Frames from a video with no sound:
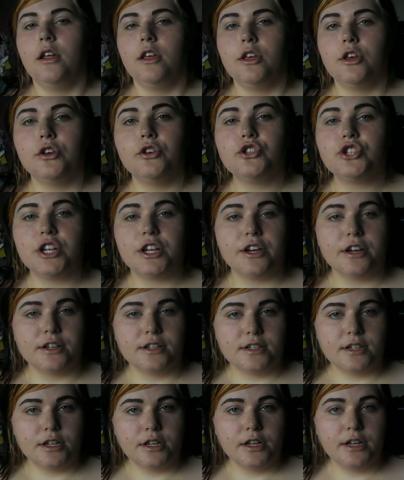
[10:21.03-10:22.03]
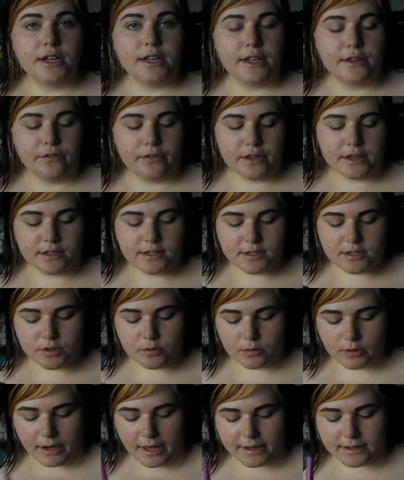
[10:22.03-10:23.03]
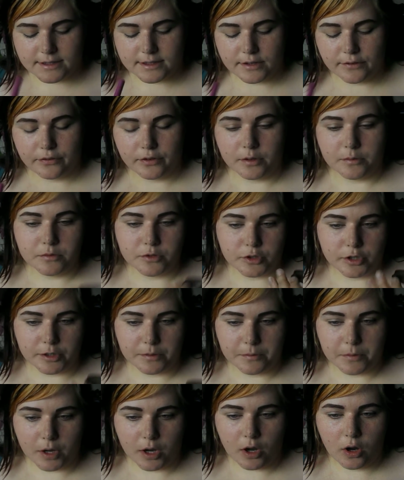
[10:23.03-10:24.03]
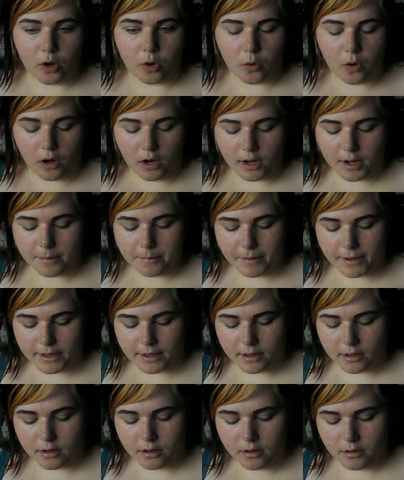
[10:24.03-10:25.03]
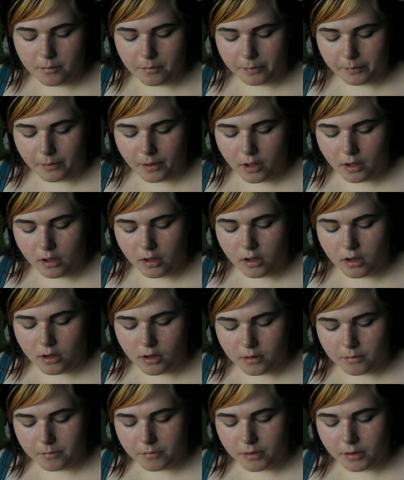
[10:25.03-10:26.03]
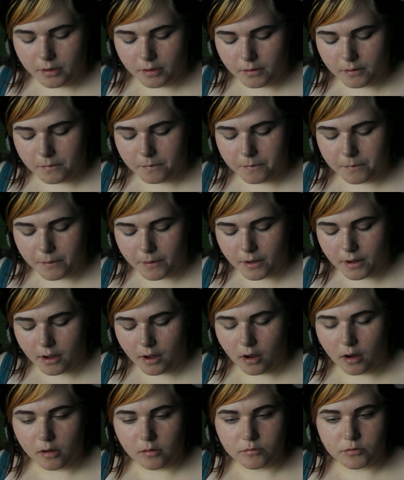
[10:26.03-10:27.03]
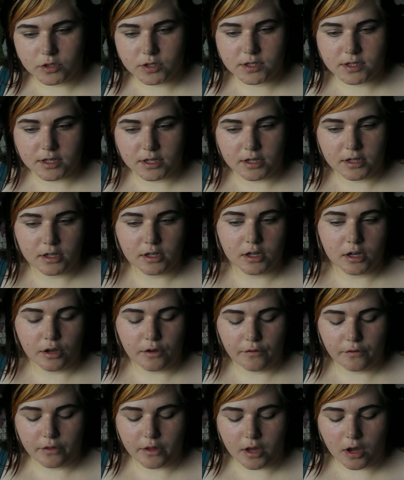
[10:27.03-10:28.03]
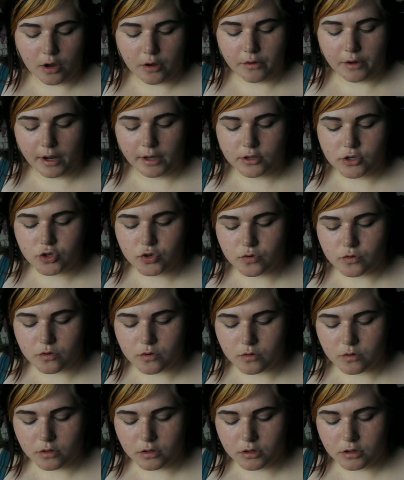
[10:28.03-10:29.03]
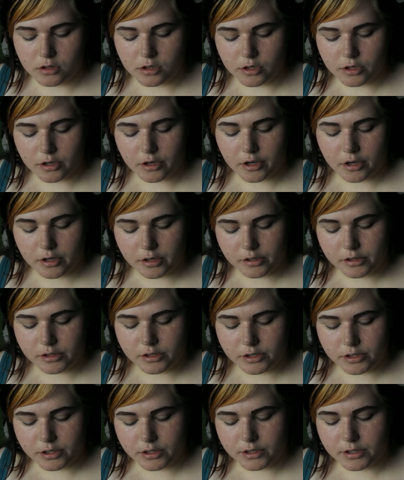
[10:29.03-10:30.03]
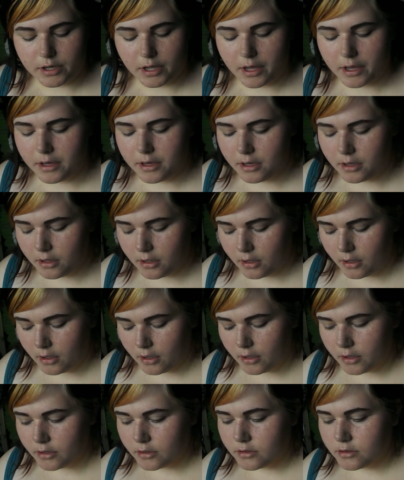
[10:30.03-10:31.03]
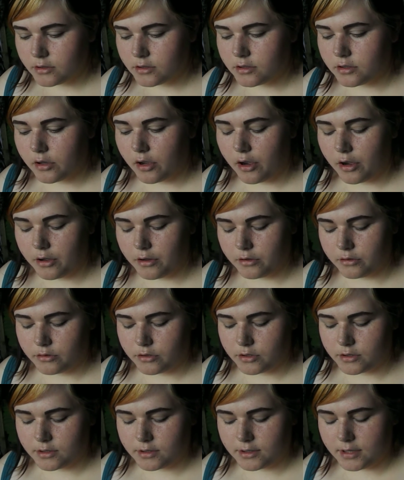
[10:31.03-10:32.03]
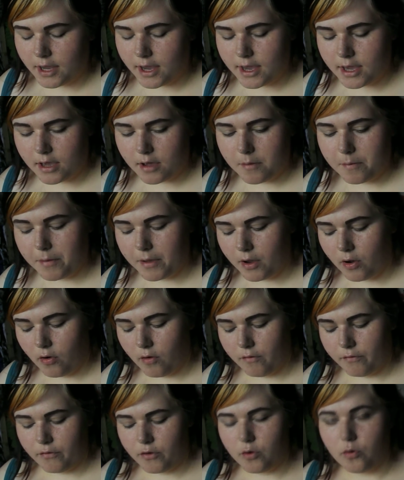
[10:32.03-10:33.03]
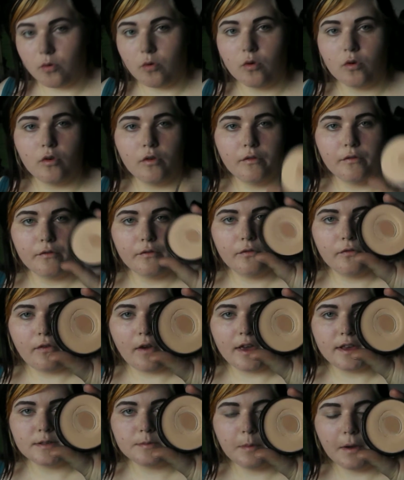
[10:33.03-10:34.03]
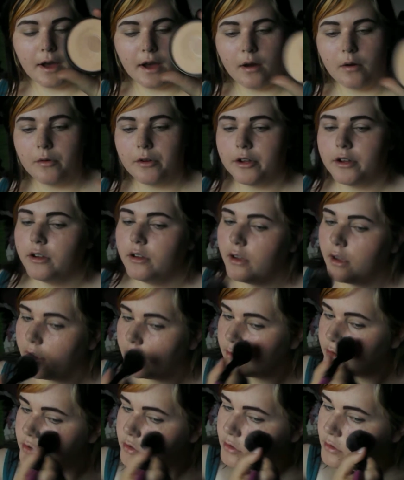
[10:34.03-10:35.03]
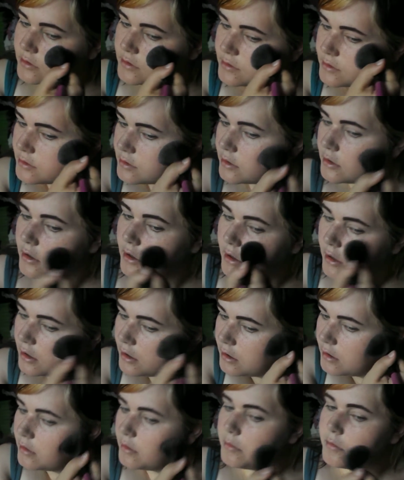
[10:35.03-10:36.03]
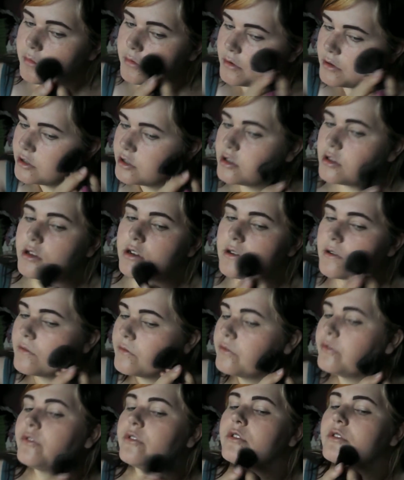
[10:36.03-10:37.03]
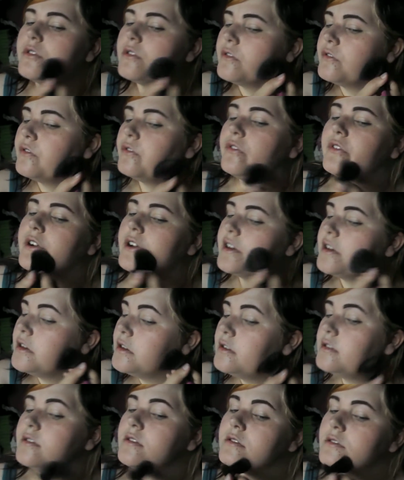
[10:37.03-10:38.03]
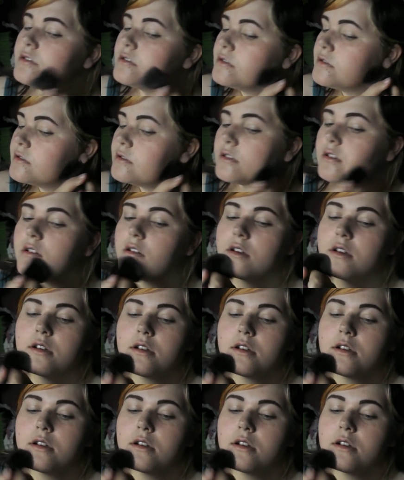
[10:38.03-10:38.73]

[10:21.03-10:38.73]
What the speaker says: Usually I'd leave this till last if I'm doing my whole eye makeup, but I'm just going to go for the au natural look today. So just take a bit of your face powder and just brush that through your face.